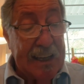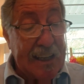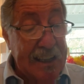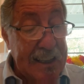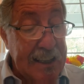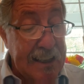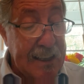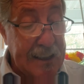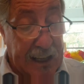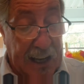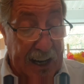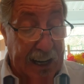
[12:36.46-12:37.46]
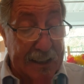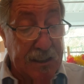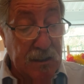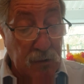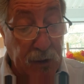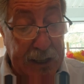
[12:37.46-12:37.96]
He
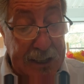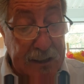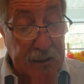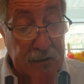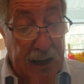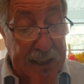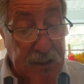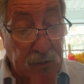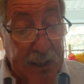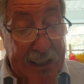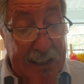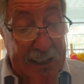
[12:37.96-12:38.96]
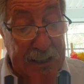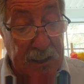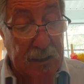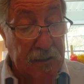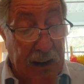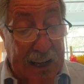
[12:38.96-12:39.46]
gets sweeter and
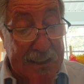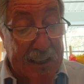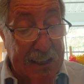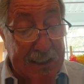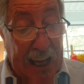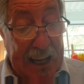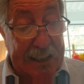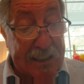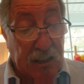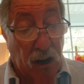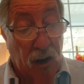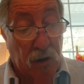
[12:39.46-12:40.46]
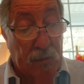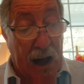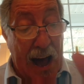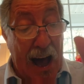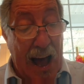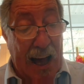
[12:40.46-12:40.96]
sweeter as the days go
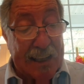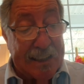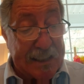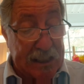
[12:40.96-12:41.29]
by.